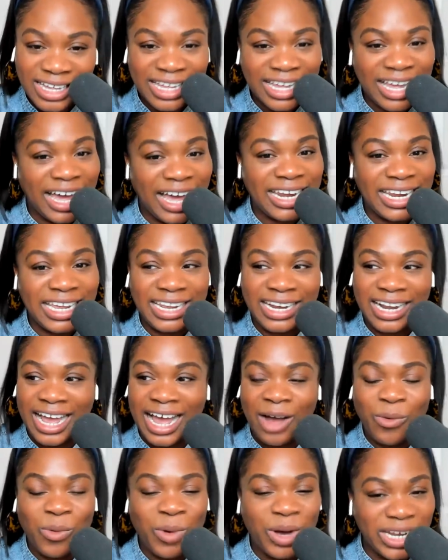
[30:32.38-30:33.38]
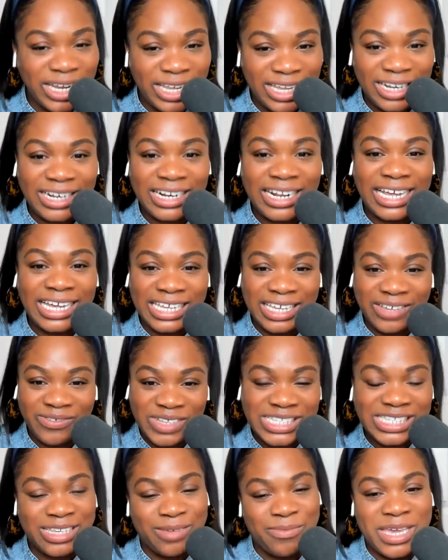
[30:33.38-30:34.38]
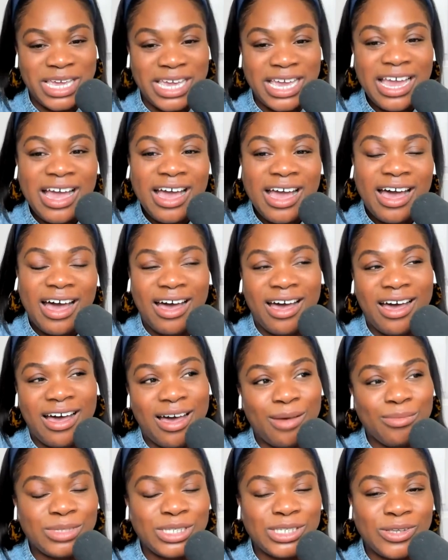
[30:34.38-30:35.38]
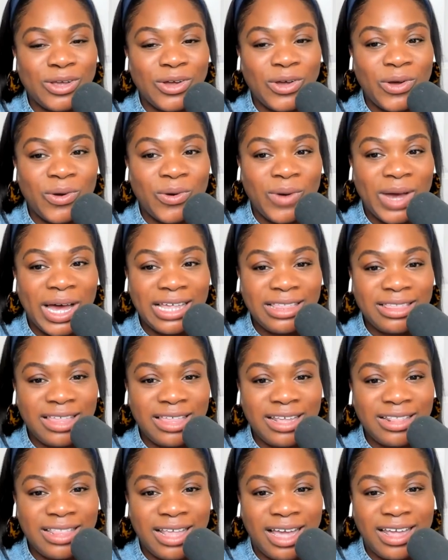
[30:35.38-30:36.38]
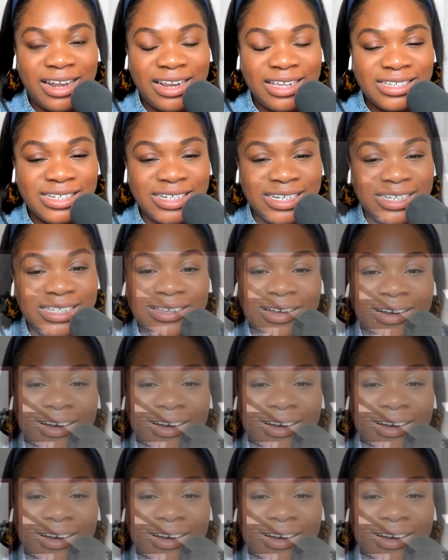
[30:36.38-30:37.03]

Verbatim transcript: Got it. I want it. Like give it to me. Um, mm-hmm. so I think that is just